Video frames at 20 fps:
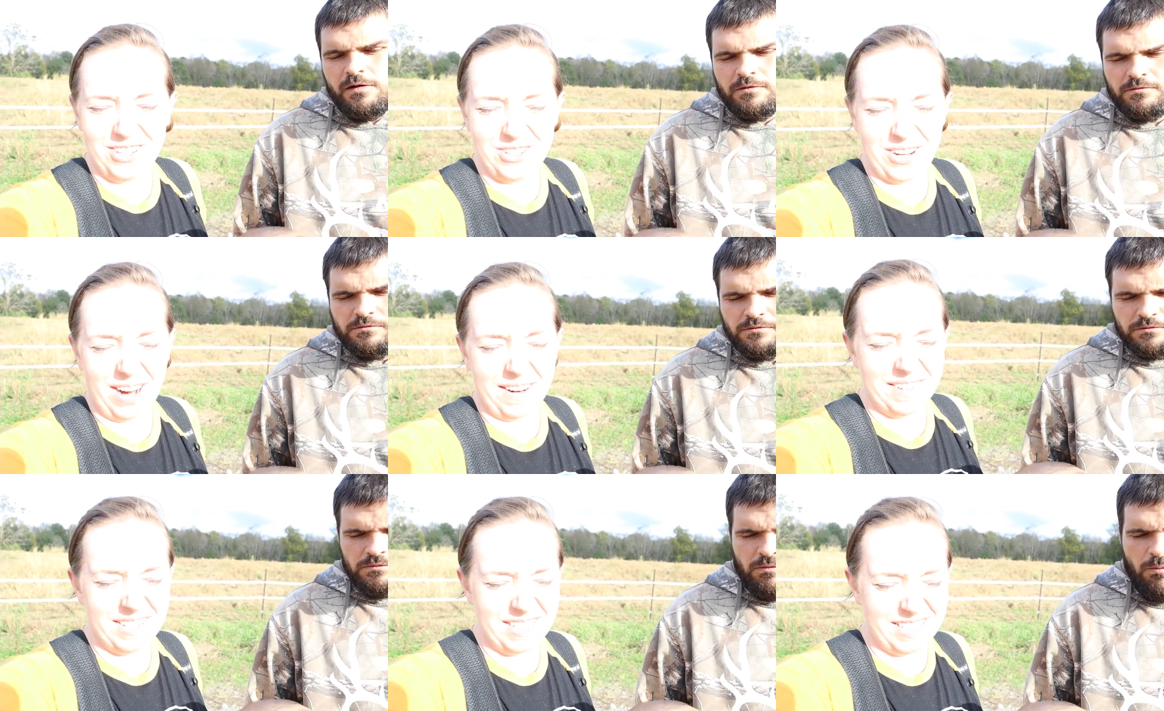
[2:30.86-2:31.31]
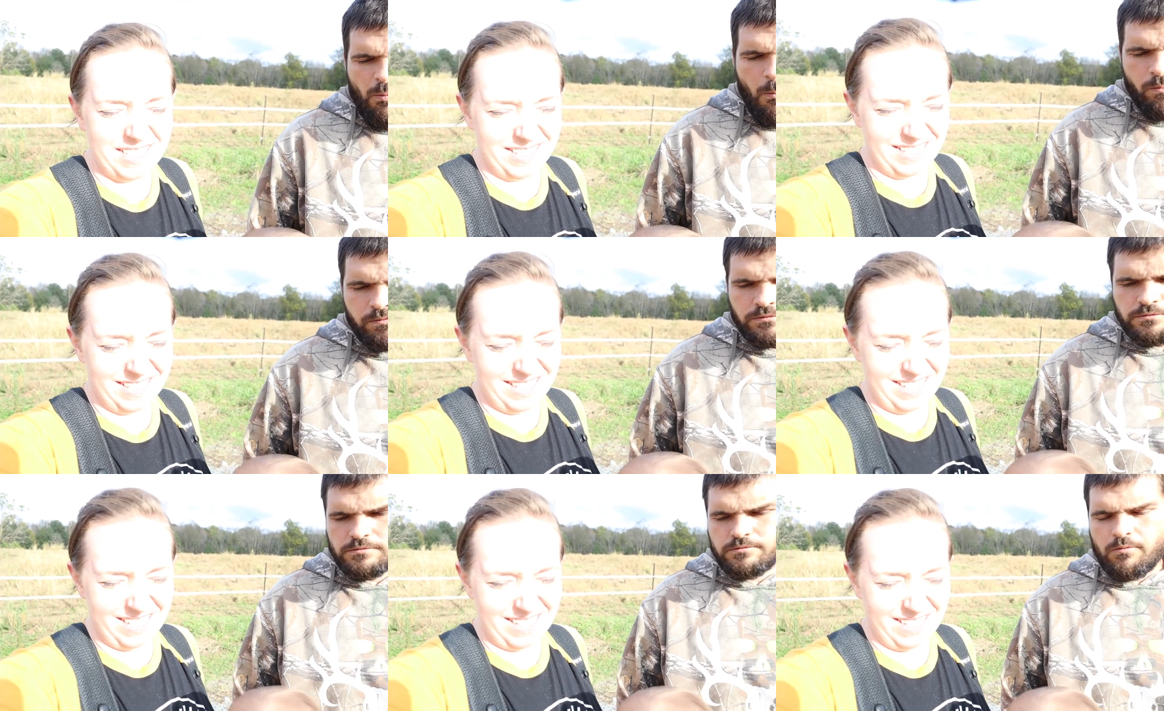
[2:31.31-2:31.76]
Speaker 1: Travis
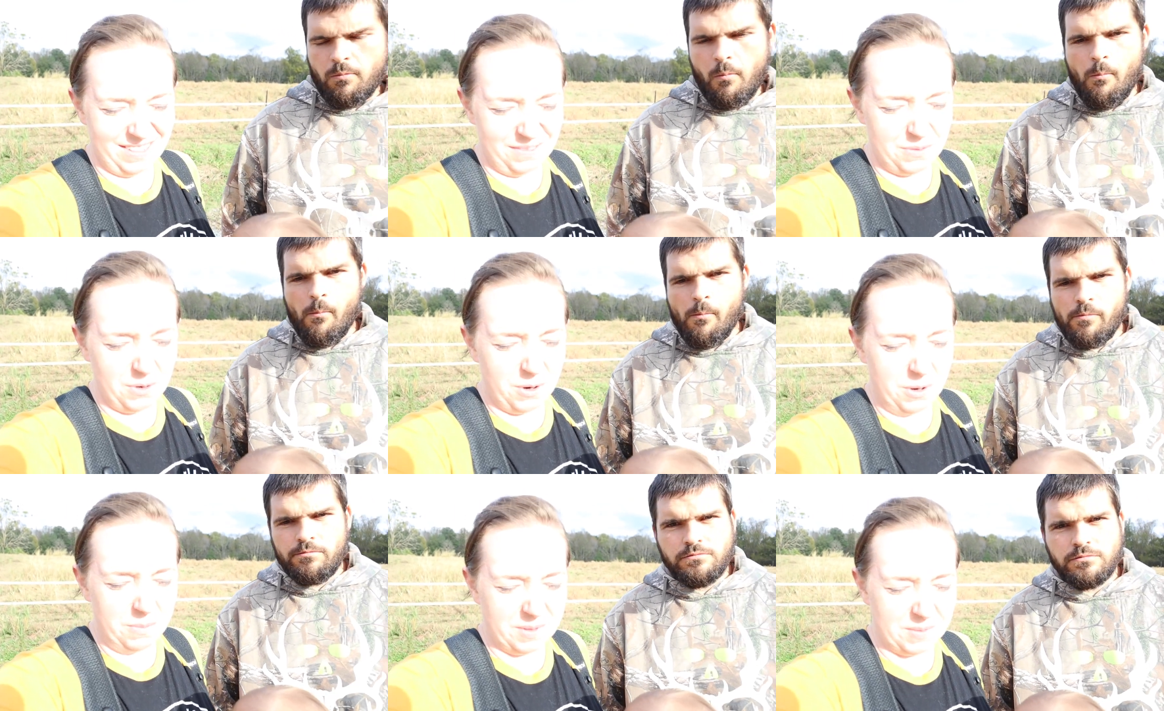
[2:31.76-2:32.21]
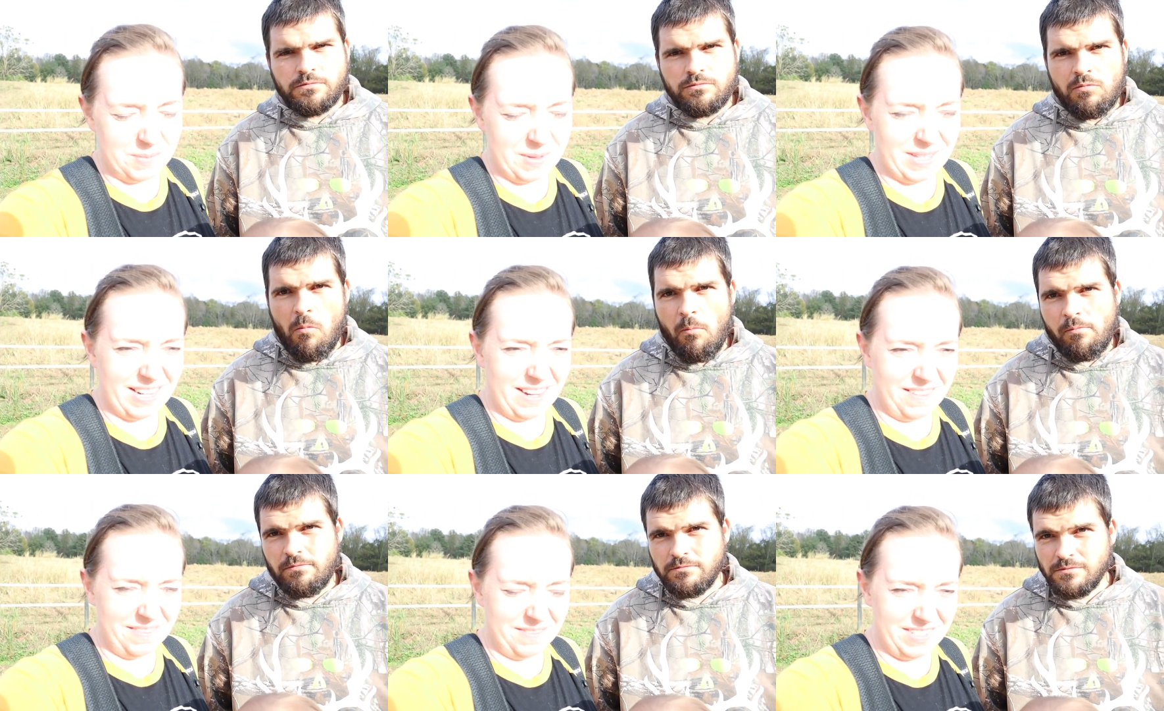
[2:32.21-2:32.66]
informs
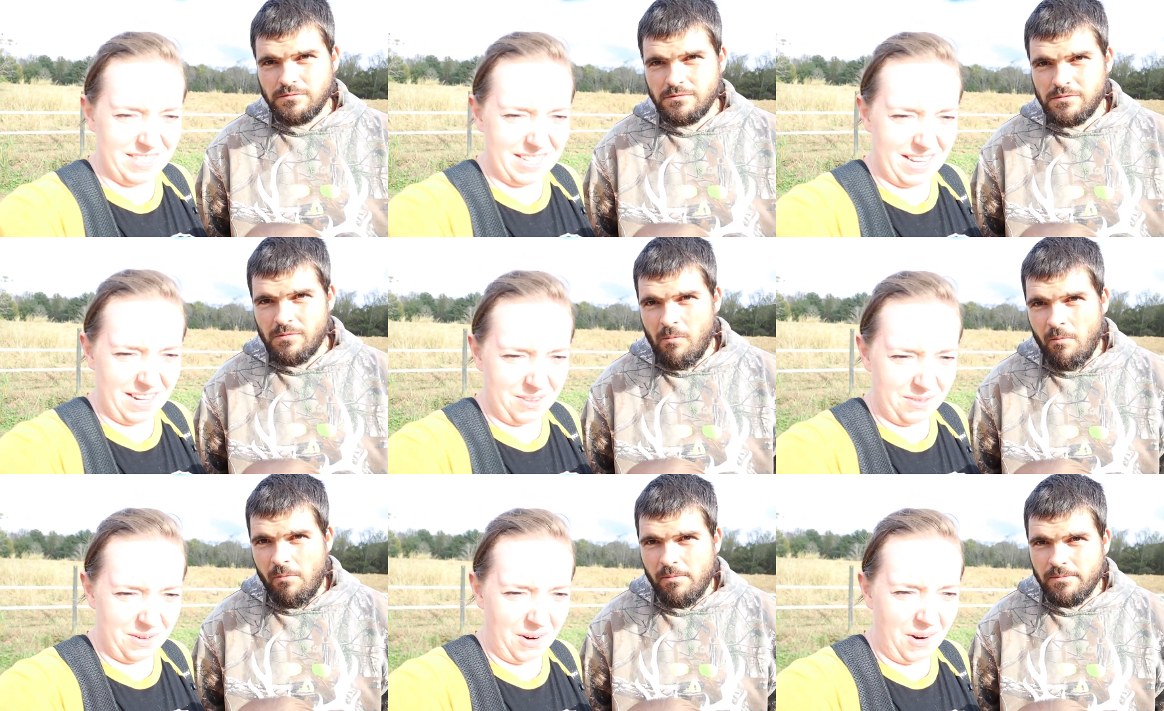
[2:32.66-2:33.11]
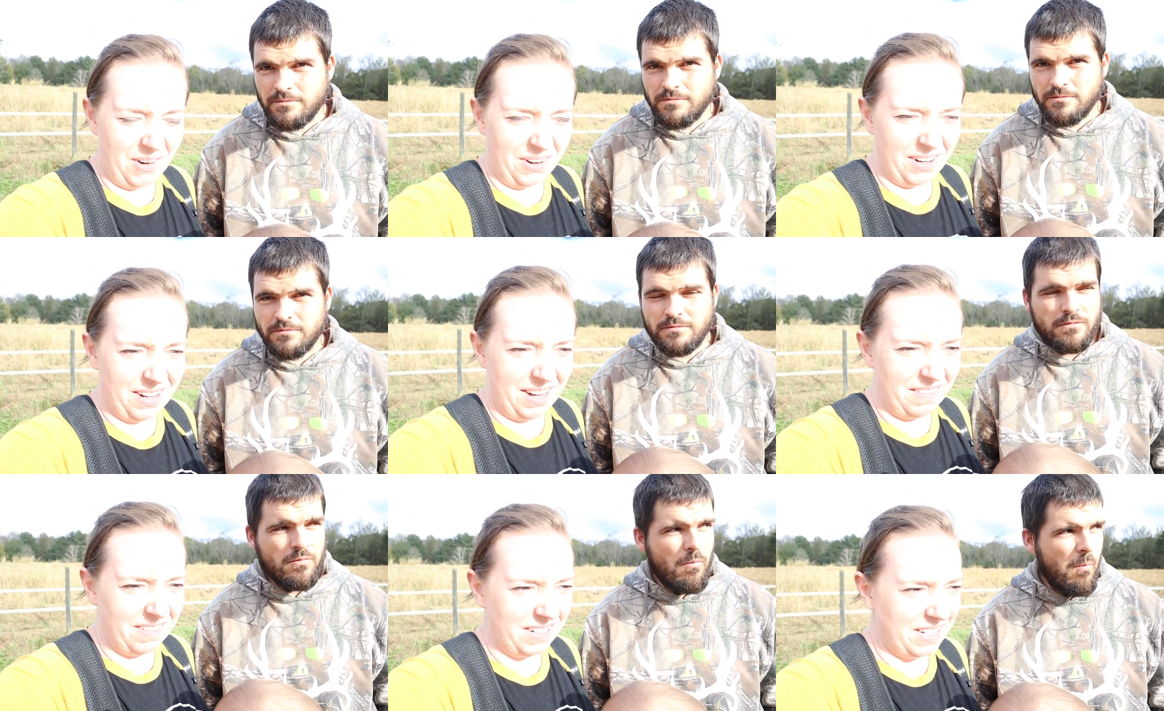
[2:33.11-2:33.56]
me that I've said it
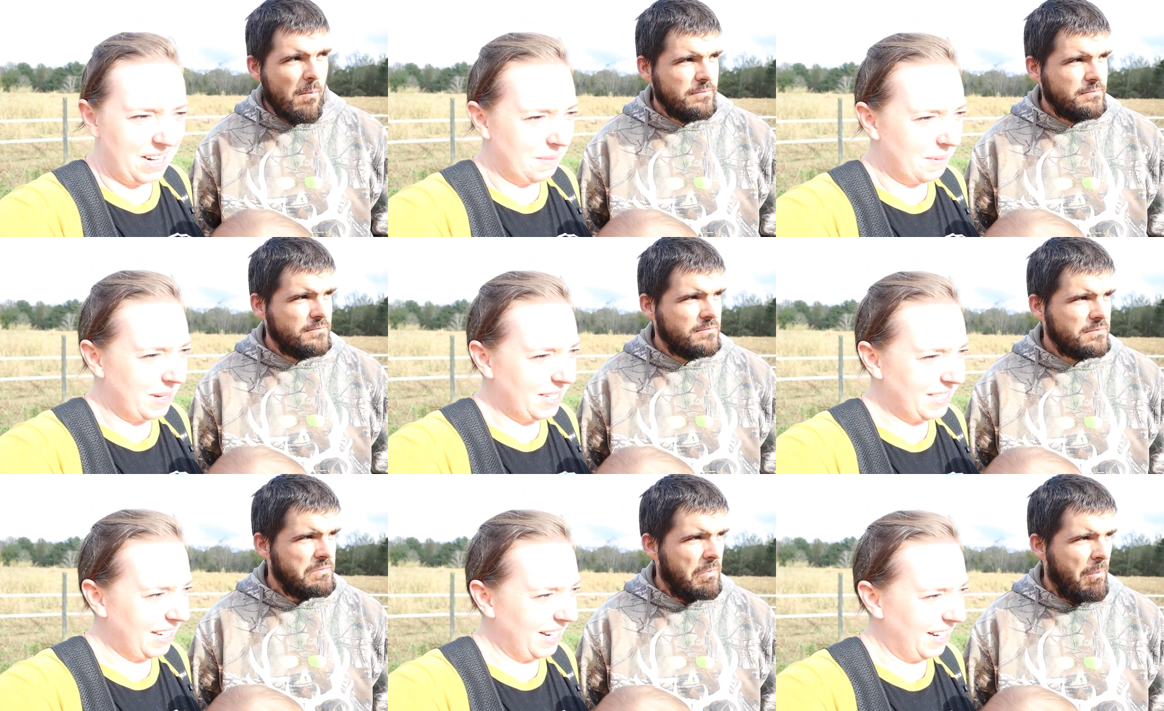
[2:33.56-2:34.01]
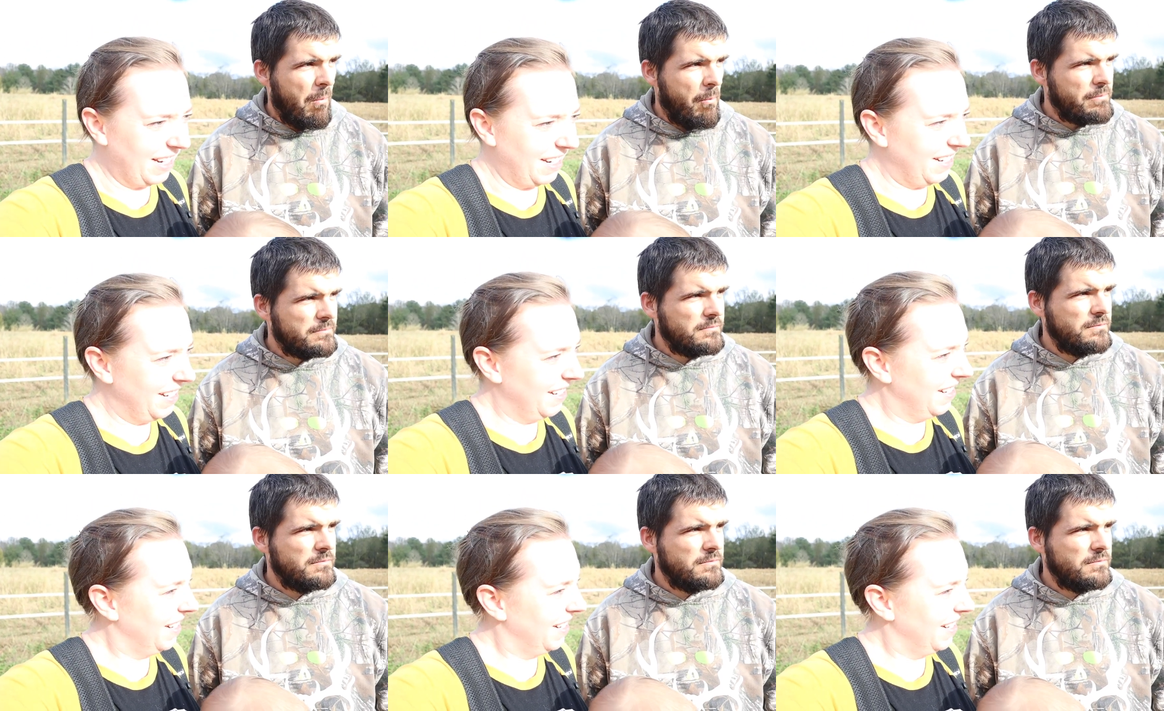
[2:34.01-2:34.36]
wrong every time I say it.